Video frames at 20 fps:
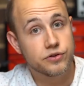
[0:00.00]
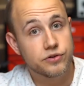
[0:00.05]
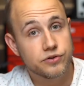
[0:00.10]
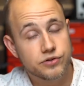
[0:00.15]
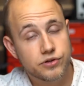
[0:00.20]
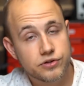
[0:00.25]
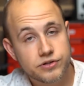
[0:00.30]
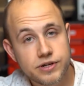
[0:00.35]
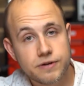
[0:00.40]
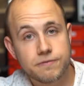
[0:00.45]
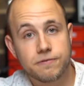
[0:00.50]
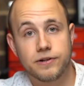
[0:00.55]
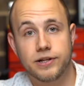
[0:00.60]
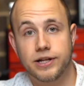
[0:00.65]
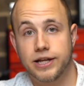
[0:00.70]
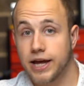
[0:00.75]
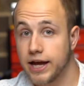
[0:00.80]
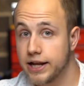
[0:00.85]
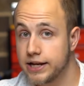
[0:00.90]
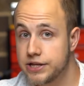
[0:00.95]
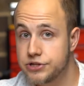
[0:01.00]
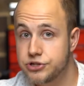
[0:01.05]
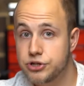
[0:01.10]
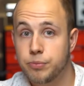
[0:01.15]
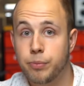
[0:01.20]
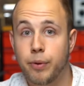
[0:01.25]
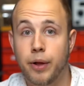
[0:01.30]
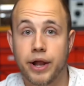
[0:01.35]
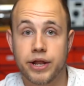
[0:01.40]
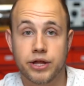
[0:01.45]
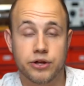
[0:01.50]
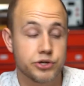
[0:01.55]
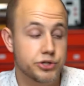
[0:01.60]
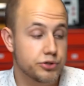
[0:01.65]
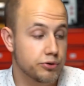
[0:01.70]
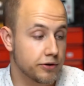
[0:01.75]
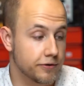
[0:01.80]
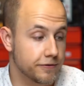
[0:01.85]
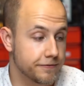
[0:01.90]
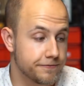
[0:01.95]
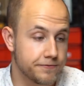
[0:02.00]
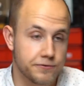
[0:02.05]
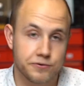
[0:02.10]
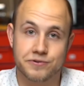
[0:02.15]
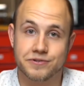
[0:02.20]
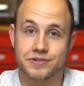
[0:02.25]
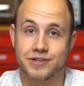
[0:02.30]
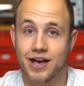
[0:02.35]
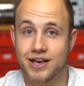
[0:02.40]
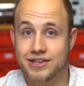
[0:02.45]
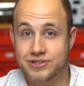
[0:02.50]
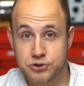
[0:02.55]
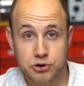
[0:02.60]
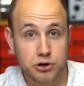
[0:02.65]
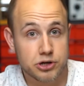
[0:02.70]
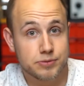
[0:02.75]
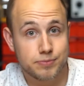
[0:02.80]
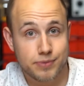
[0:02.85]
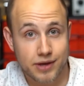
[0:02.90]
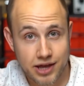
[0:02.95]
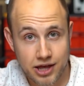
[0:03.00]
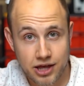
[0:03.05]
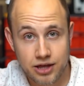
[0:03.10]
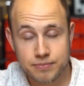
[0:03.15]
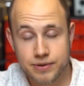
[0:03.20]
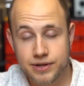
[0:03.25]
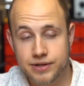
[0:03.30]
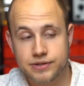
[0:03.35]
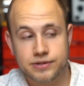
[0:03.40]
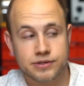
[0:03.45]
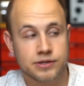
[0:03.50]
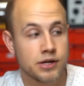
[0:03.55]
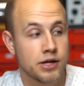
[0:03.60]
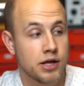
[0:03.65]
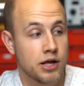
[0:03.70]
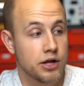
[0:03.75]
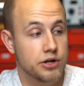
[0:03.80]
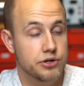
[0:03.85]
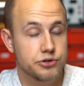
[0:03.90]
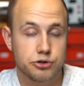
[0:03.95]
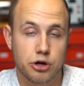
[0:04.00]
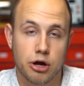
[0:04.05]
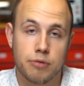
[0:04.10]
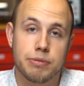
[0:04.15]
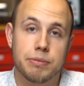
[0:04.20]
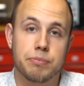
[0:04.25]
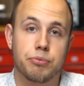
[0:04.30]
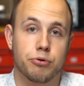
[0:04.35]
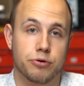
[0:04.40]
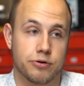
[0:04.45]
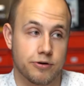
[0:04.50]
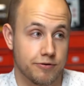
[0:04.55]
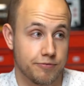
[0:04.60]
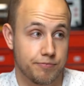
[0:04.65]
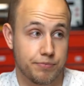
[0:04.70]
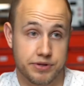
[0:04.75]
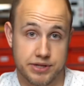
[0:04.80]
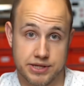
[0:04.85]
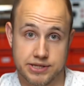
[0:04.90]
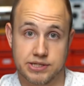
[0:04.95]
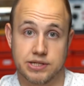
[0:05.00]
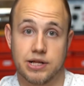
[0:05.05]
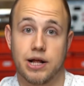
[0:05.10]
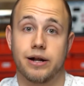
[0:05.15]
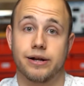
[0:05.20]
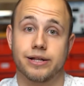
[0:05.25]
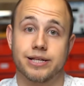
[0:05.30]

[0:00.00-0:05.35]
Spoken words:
So definitely, unless you're planning on doing full-size cosplay helmets, don't be put off by the slightly